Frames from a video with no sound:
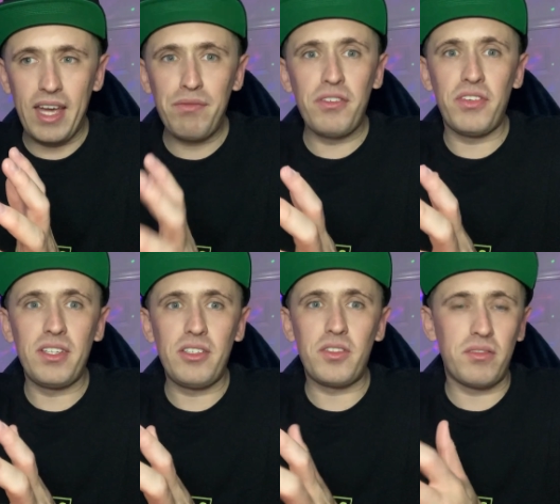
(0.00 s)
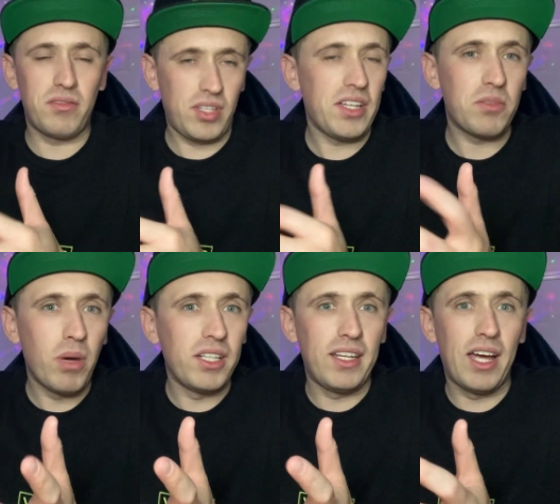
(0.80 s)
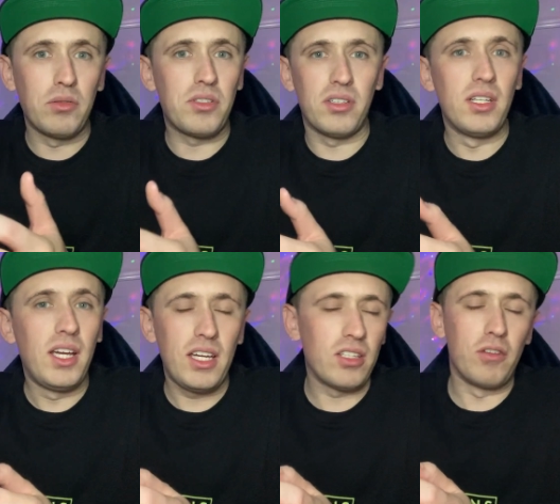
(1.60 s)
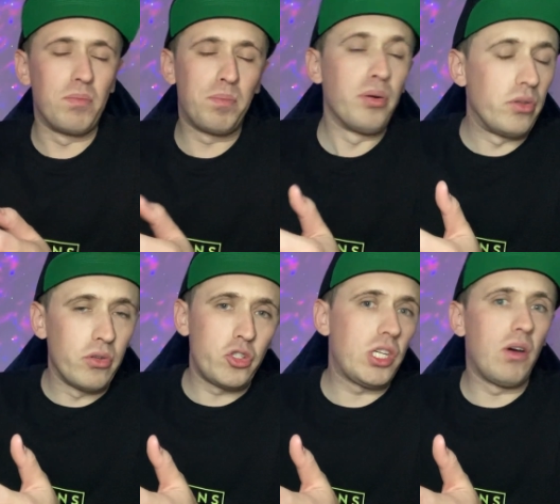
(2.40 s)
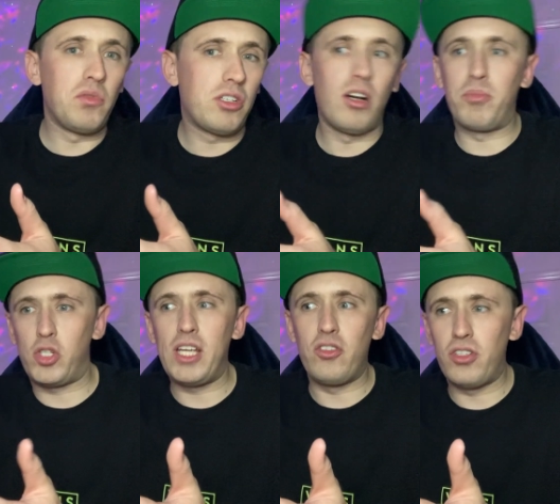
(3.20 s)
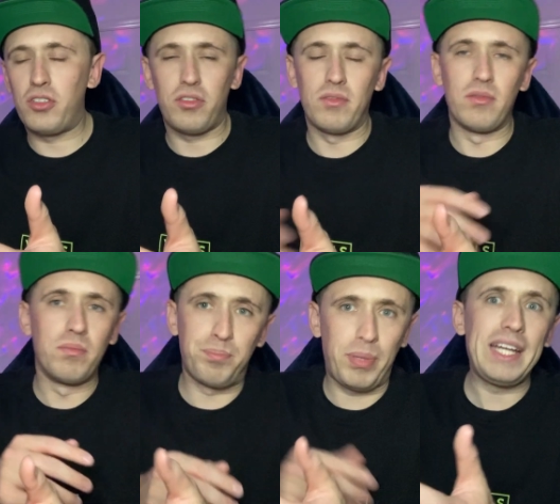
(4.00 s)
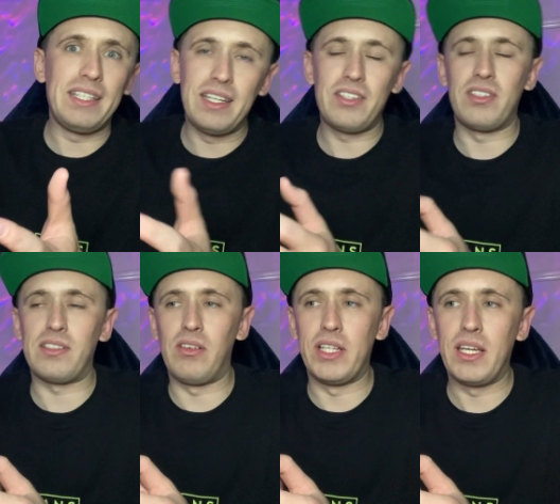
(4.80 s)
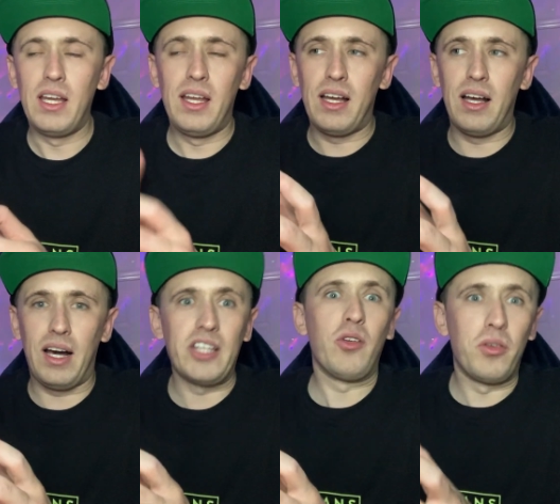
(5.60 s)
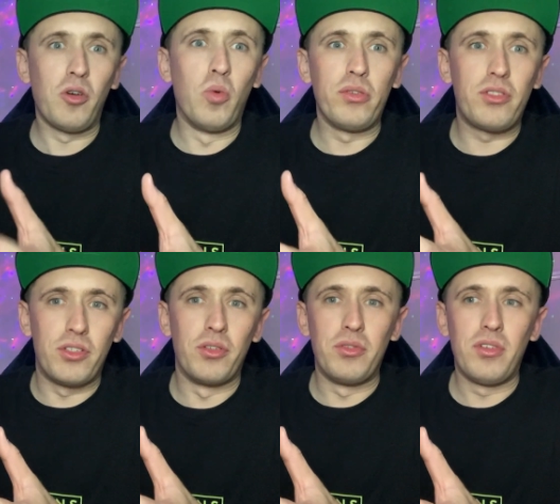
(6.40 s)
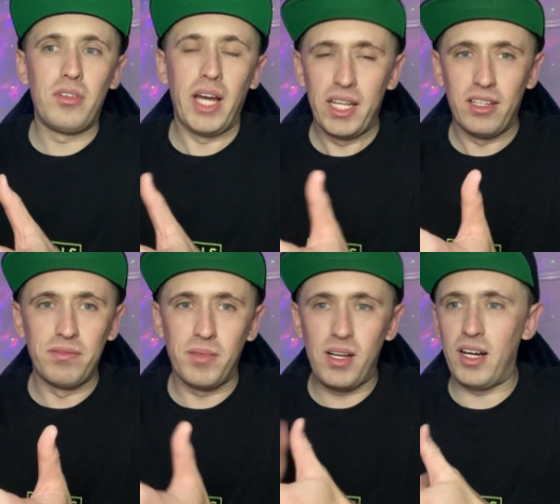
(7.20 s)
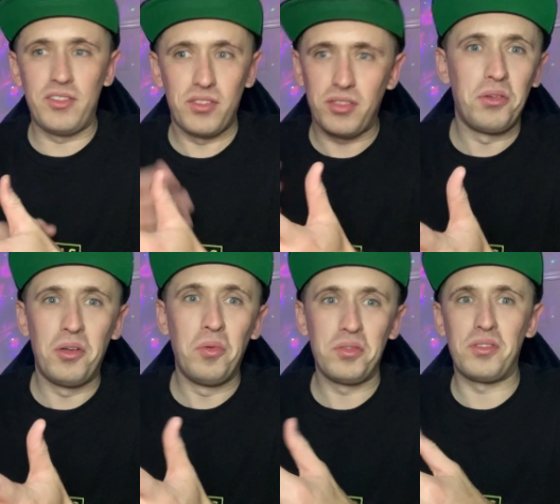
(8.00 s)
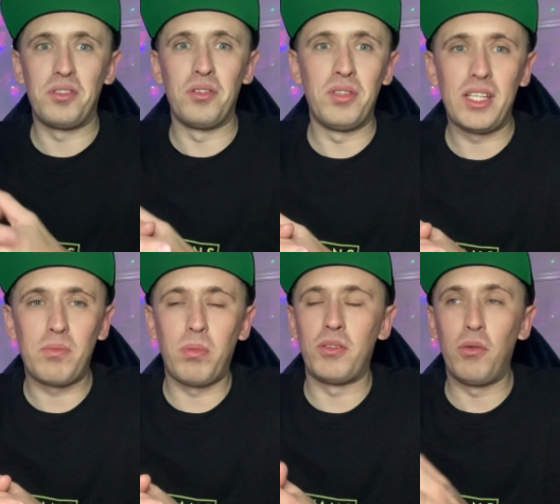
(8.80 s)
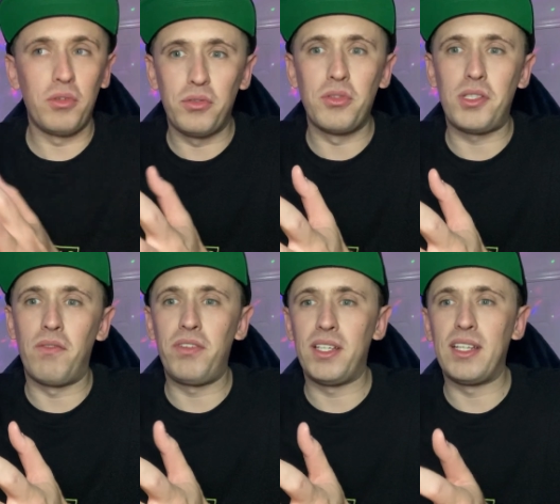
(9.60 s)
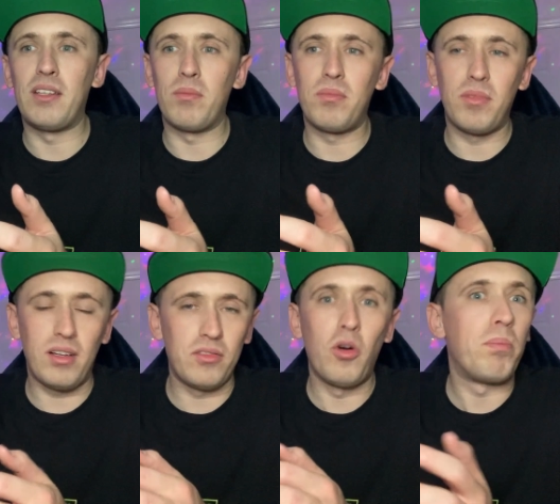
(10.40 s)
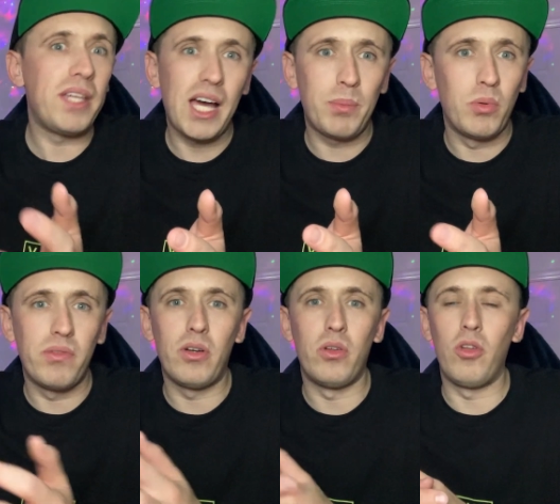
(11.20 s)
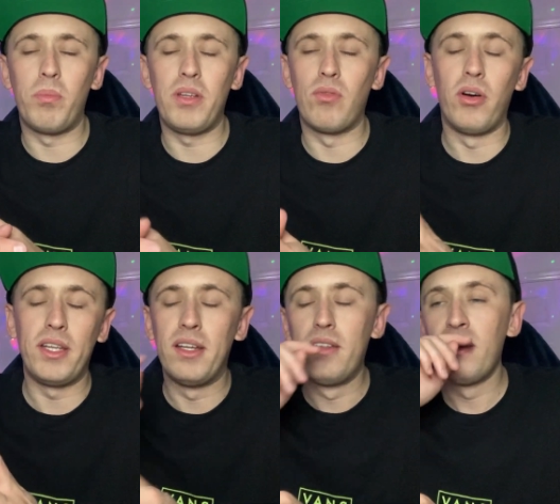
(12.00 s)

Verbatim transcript: everything takes money now to, you know, put new shelves up, change this and paint this, it's like, I don't know what to do and I, I just don't know what to do. And that's I don't want to do something and then it not be happy with it or not be right.